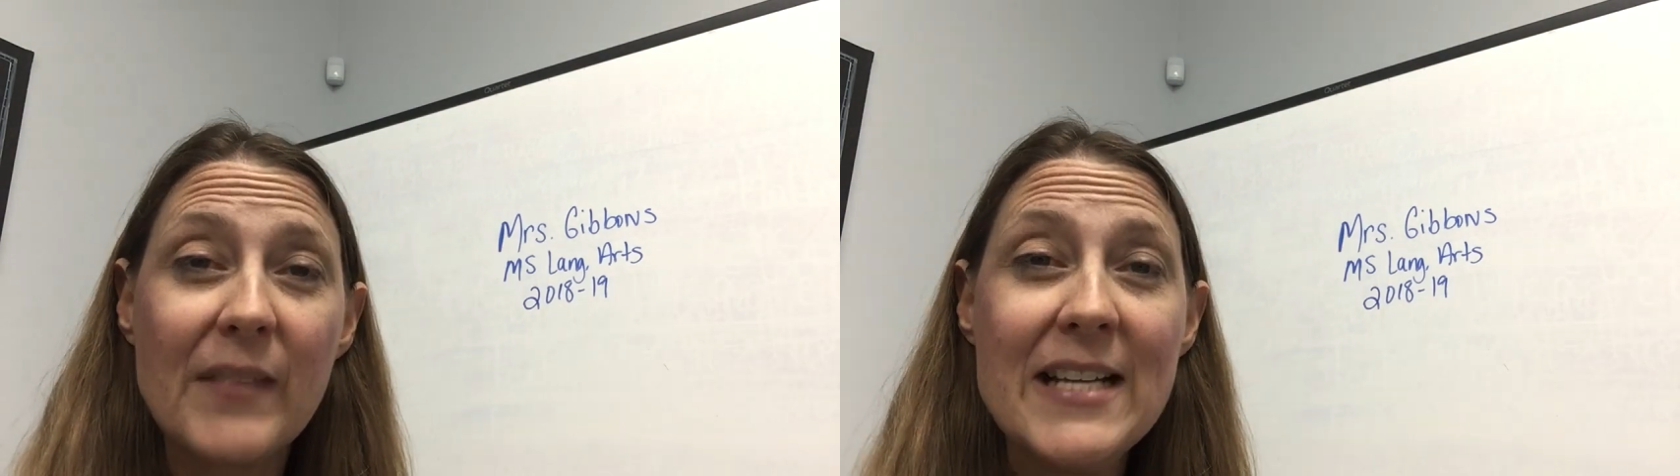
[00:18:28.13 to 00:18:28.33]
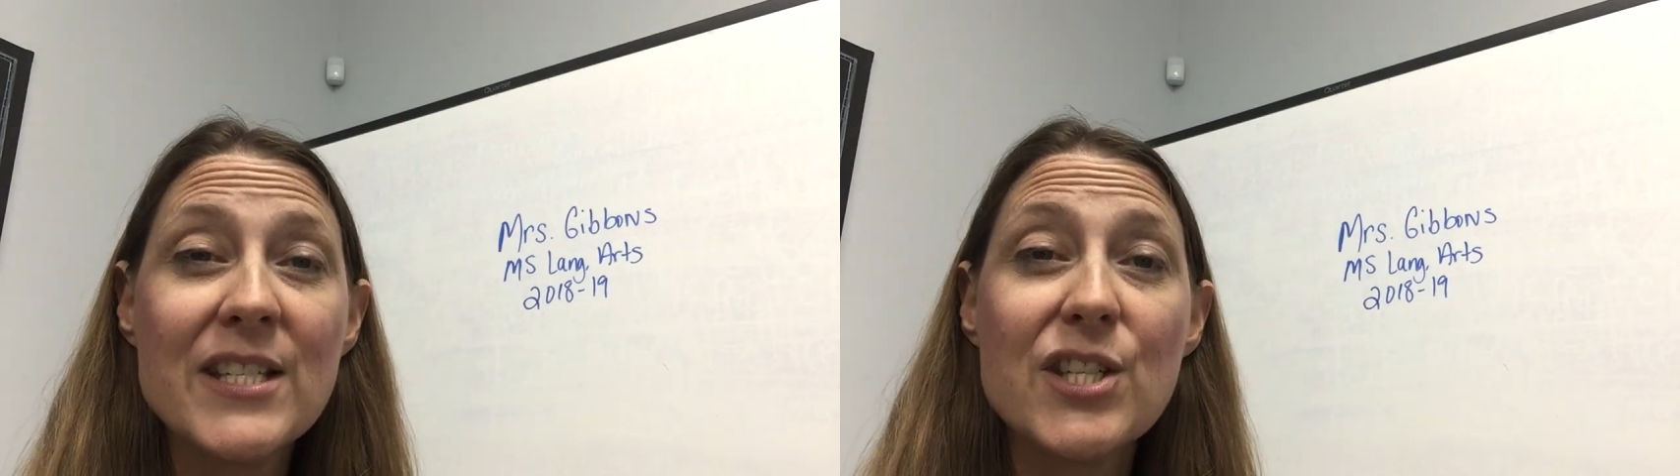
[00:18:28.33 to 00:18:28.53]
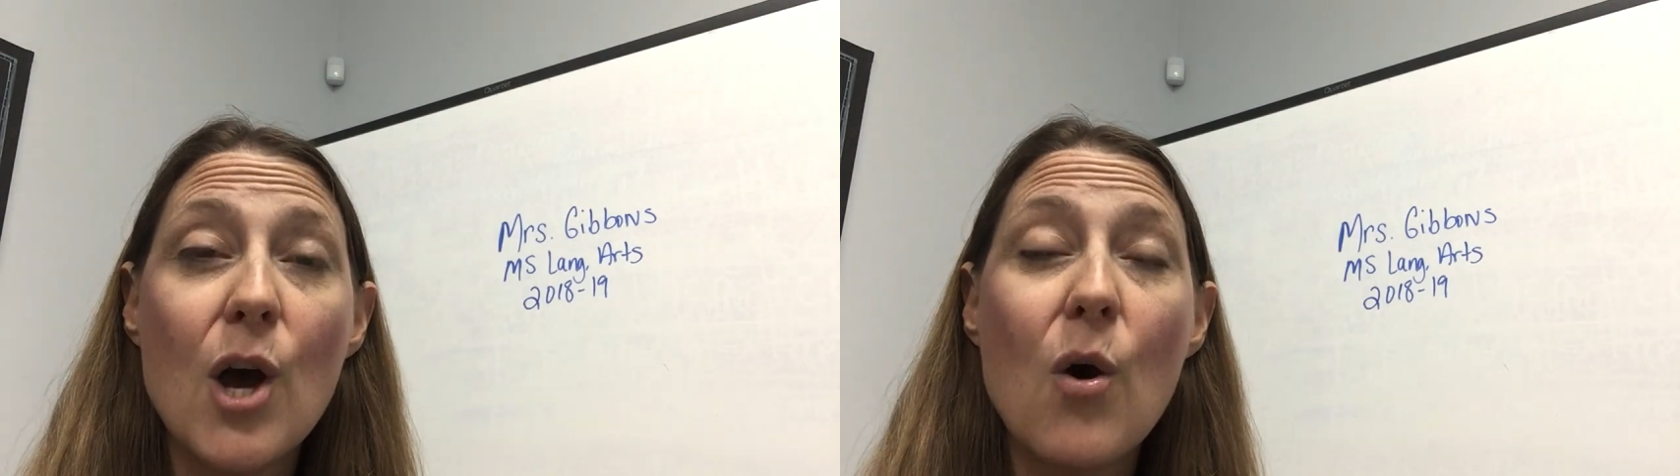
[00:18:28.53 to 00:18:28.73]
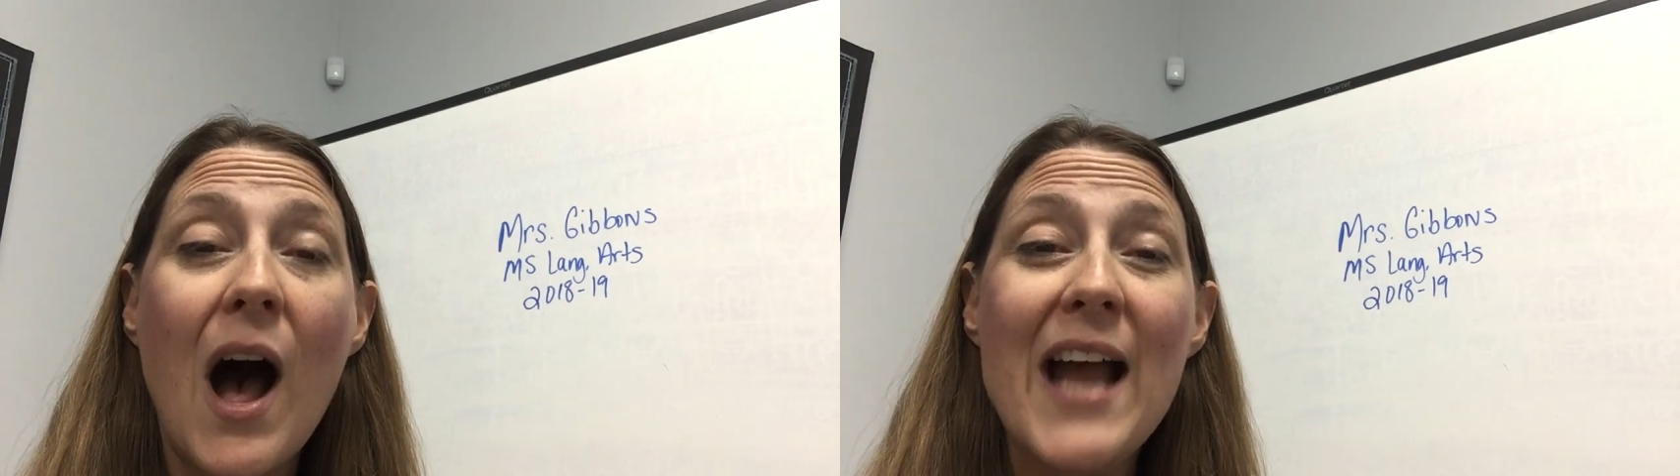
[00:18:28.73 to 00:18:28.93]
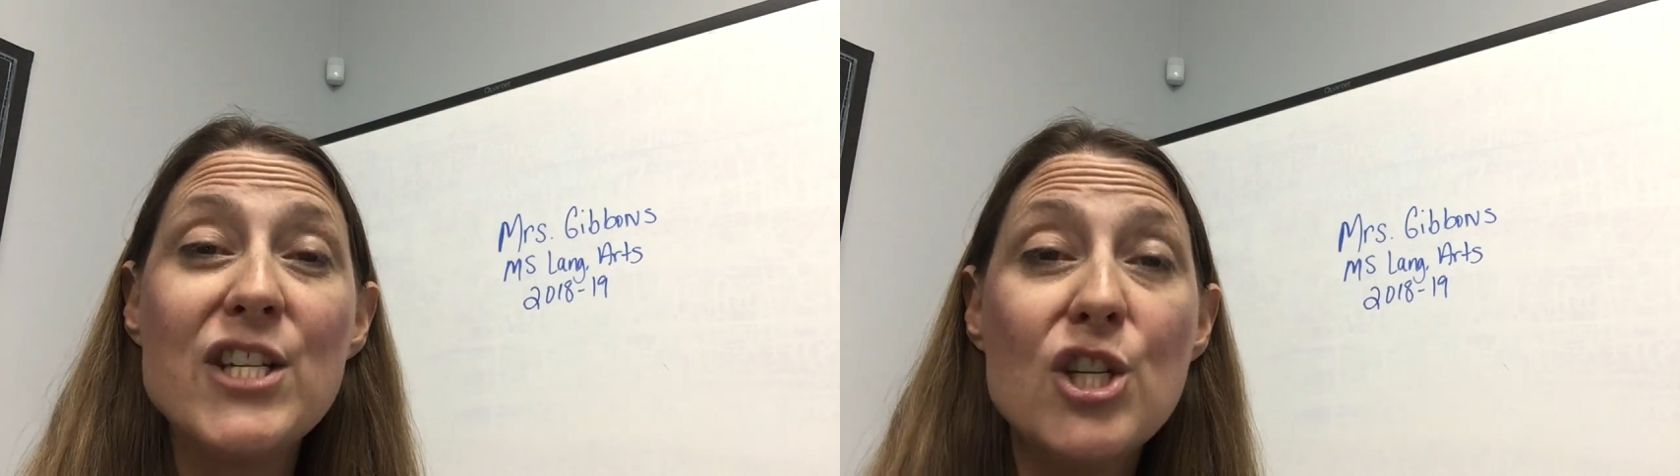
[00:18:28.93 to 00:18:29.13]
And so
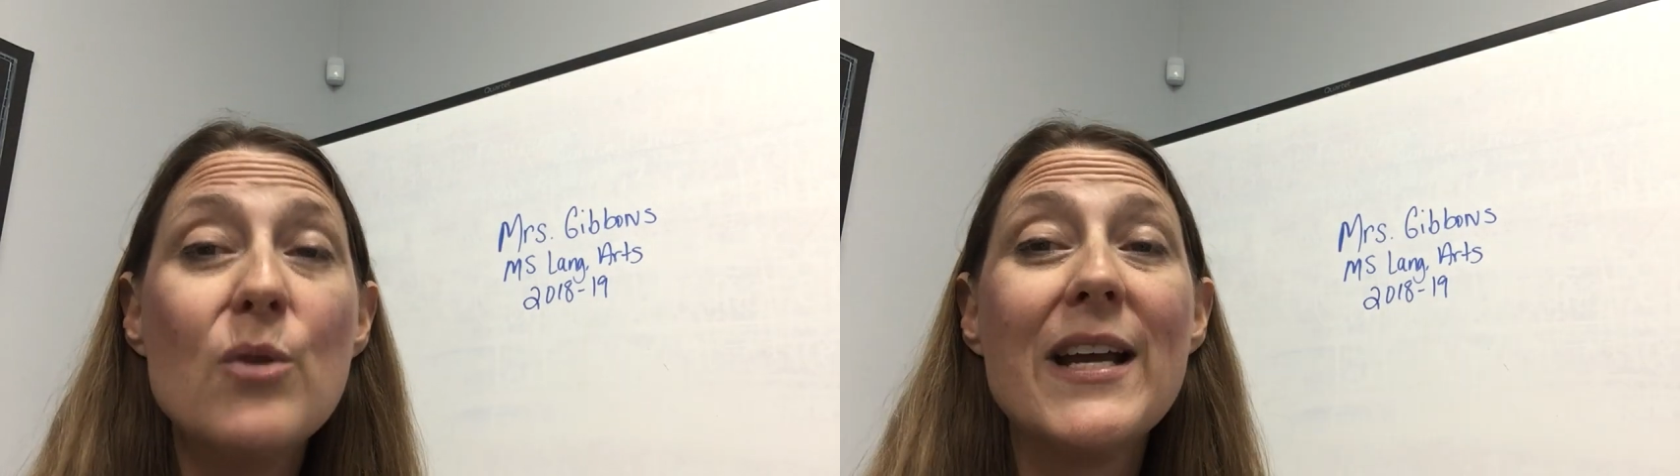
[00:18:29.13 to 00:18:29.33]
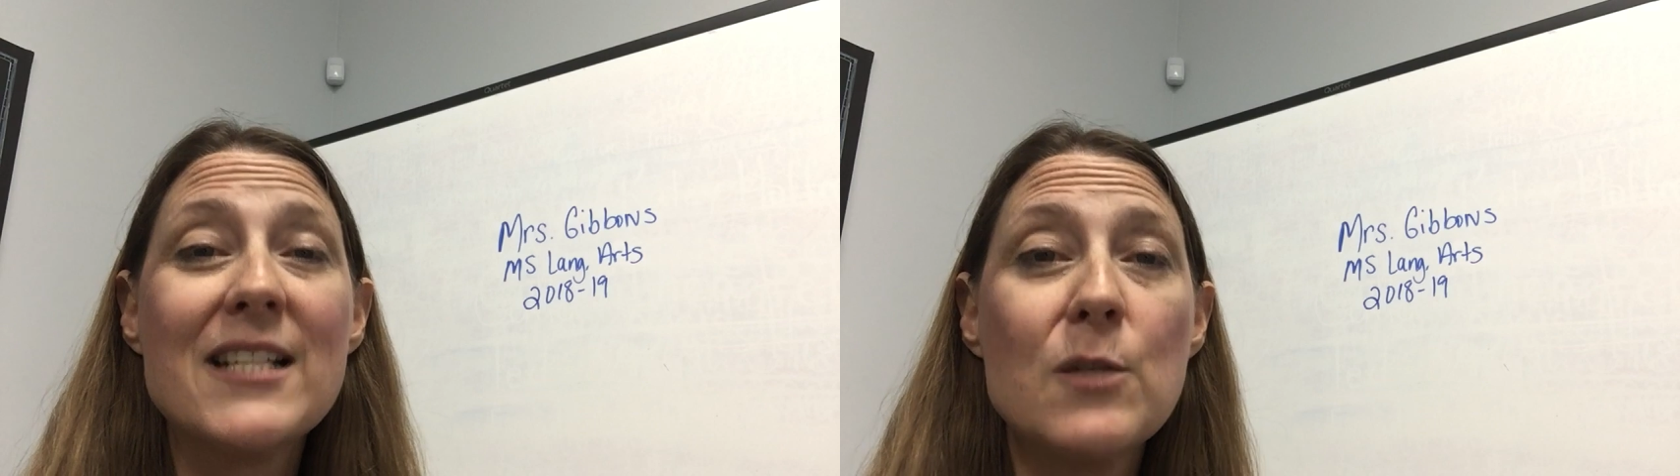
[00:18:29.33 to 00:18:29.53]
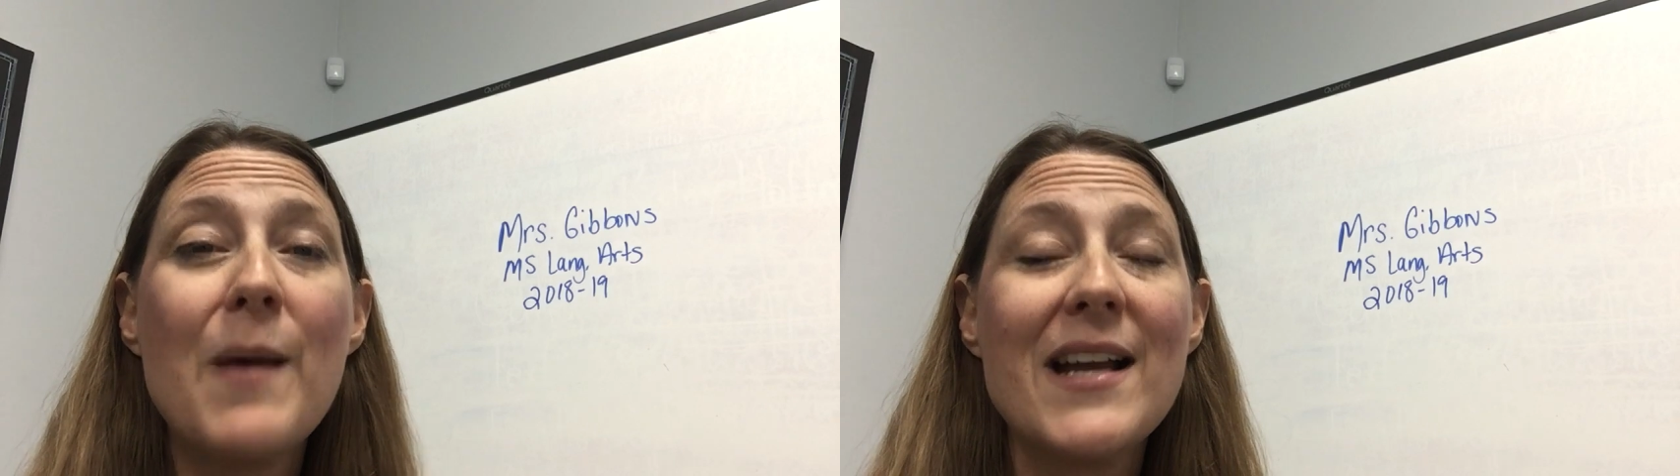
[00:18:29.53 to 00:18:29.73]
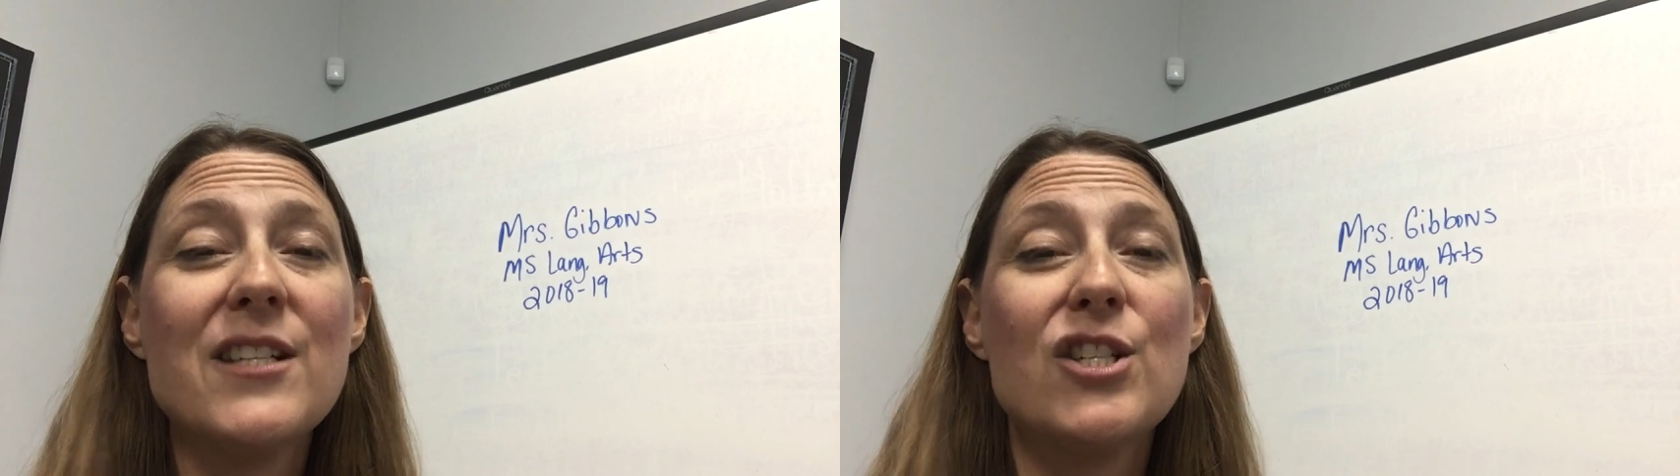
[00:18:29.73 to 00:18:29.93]
I do expect